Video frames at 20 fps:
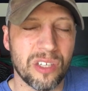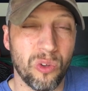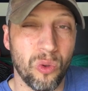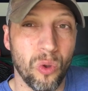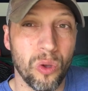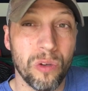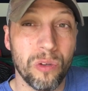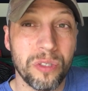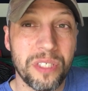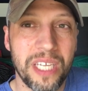
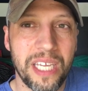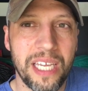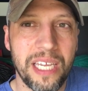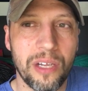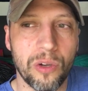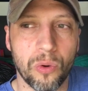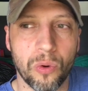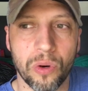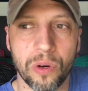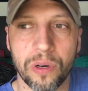
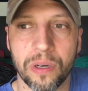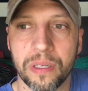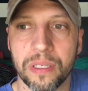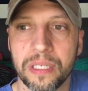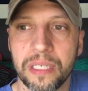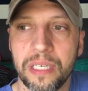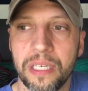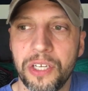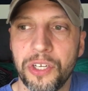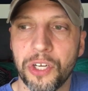loyalty
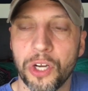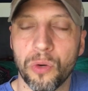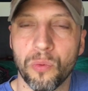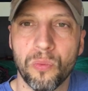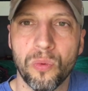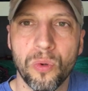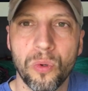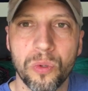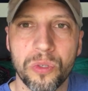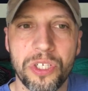or you know
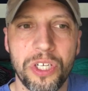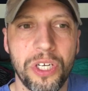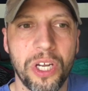rules.